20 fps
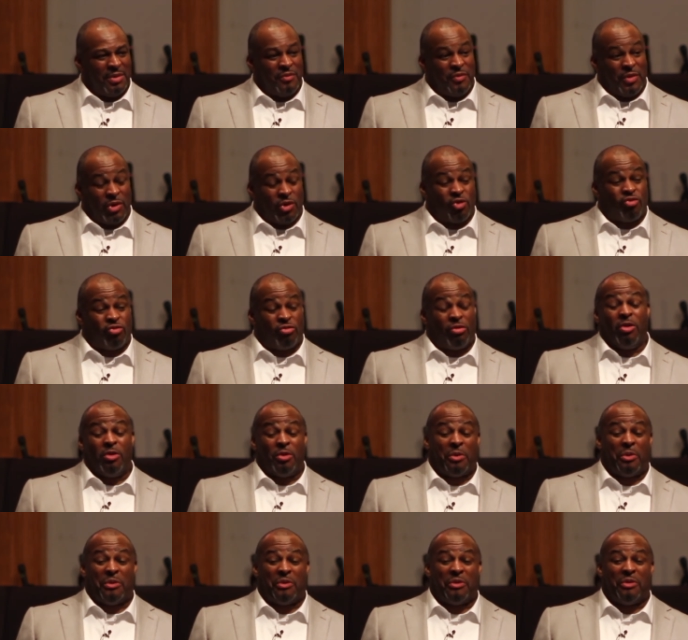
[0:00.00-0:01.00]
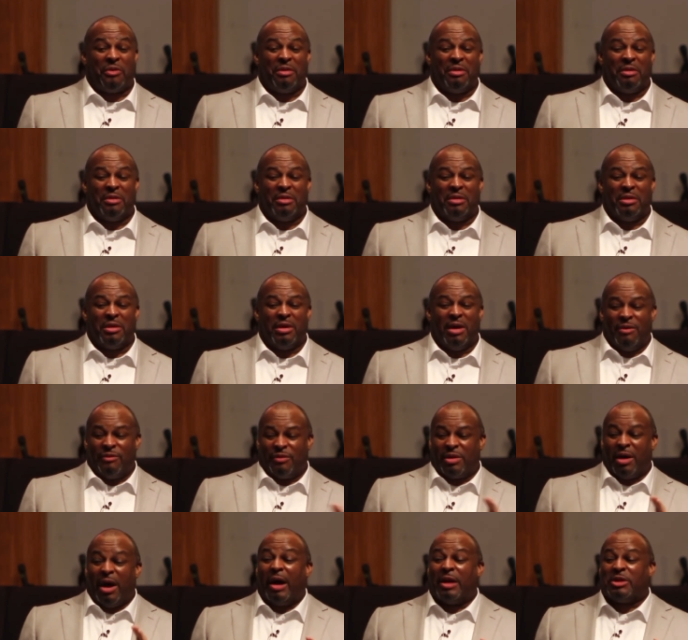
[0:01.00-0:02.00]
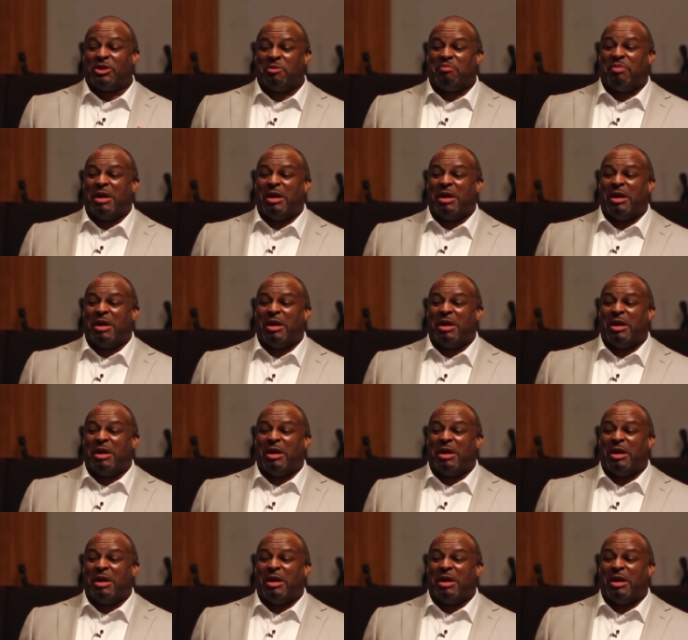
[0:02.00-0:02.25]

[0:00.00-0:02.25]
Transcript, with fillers: the growth of God's